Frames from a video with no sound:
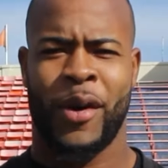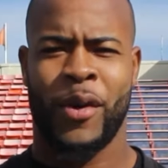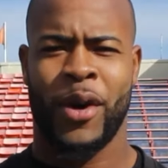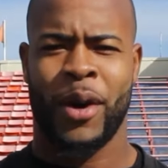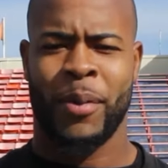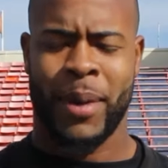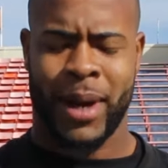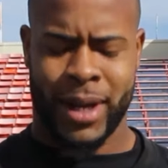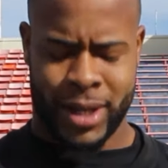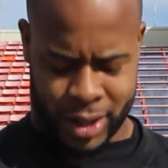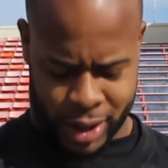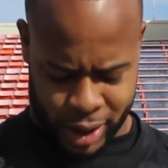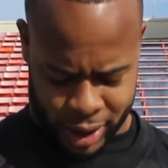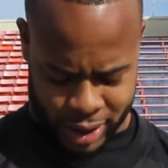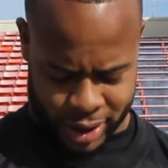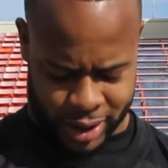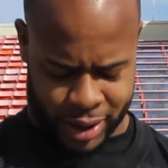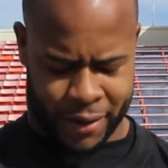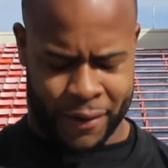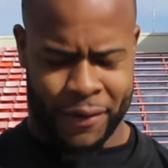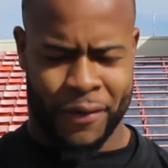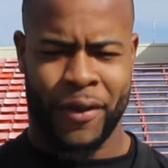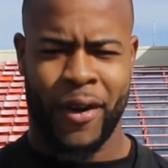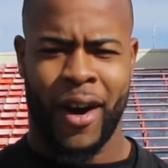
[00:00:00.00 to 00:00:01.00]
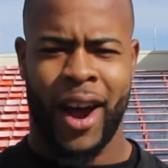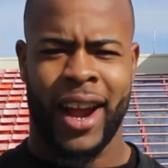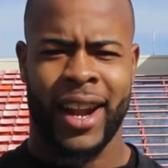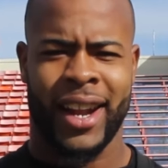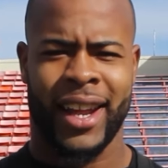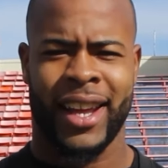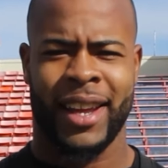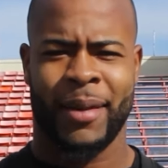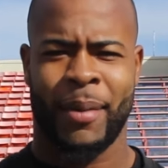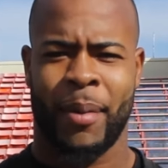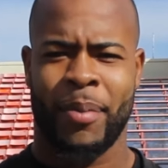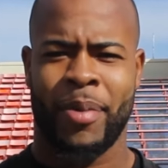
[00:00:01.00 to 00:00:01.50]
I wear my jersey on
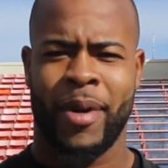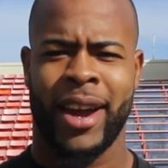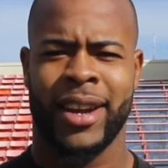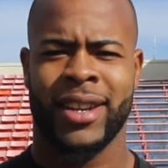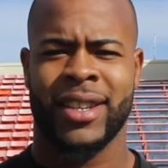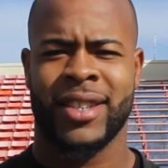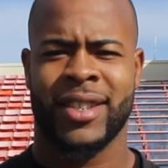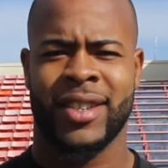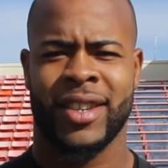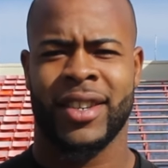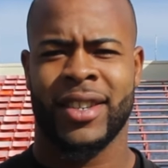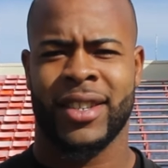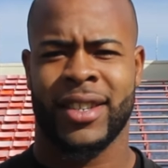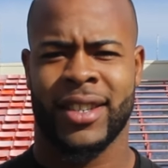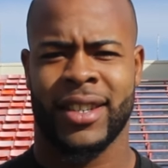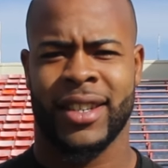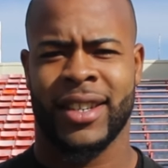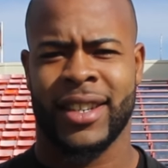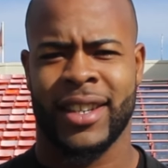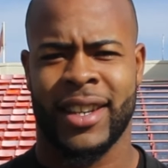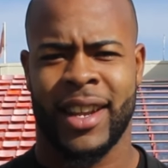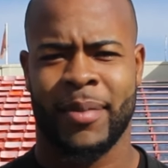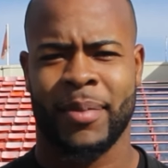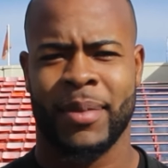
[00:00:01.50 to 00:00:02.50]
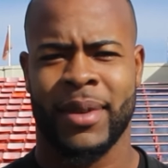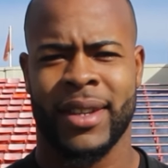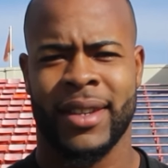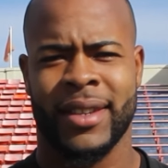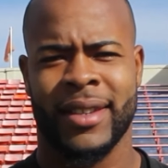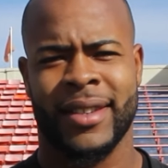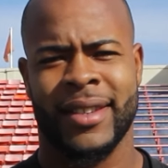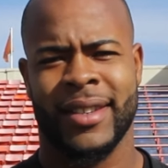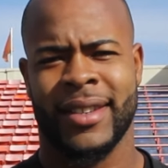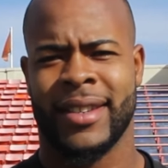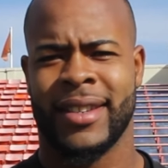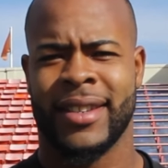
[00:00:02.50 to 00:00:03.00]
Friday, my practice jersey. That
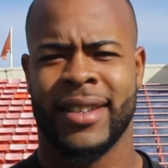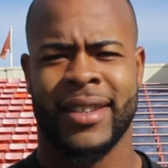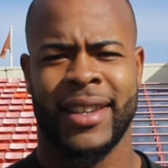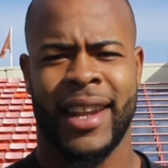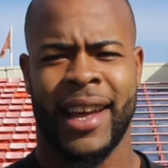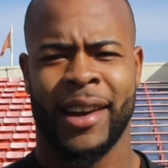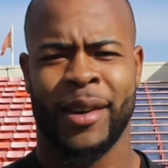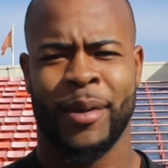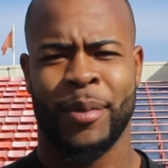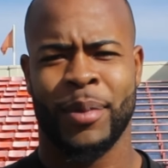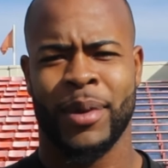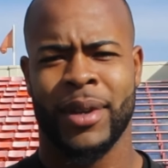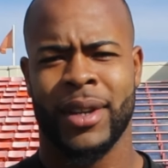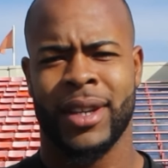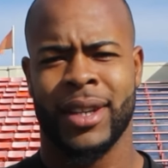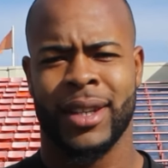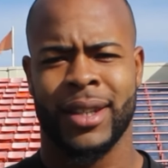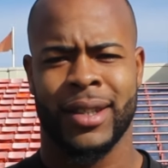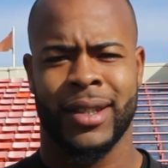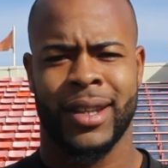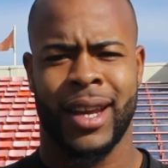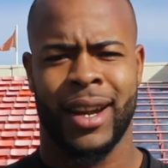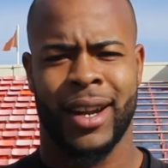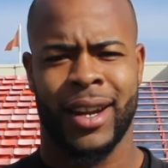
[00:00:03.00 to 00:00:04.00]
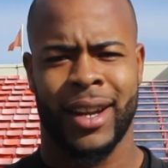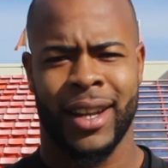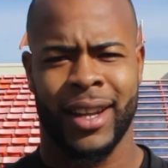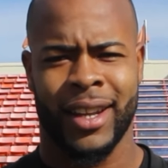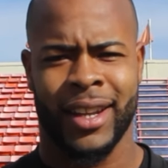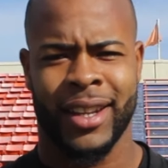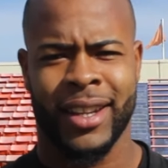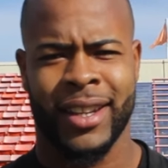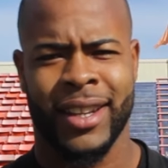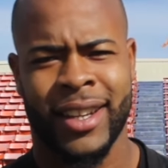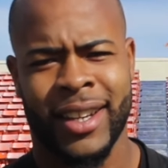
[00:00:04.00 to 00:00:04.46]
means it's like going to be a good Saturday.